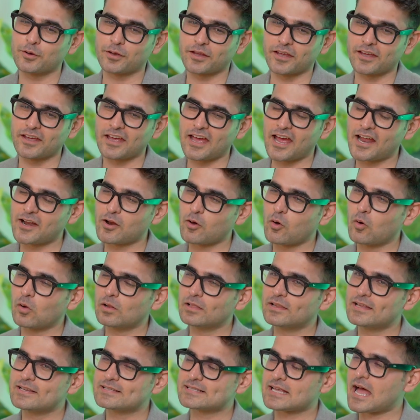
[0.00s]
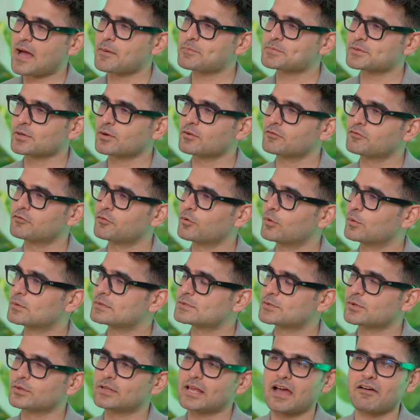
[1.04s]
Okay. And all these apps on
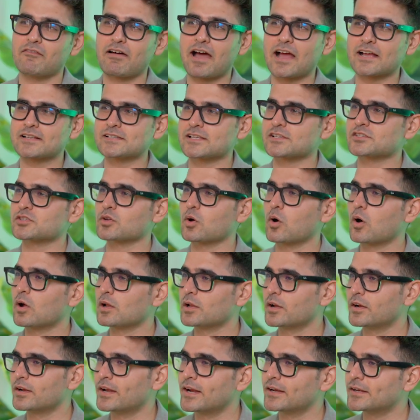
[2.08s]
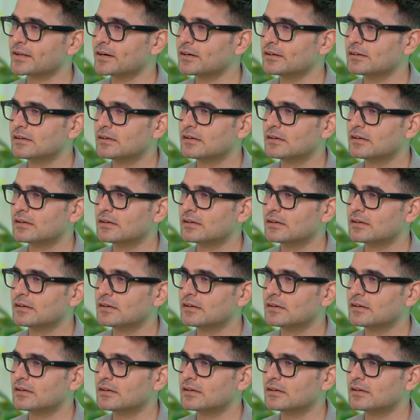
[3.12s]
phones, do they have access to all your data?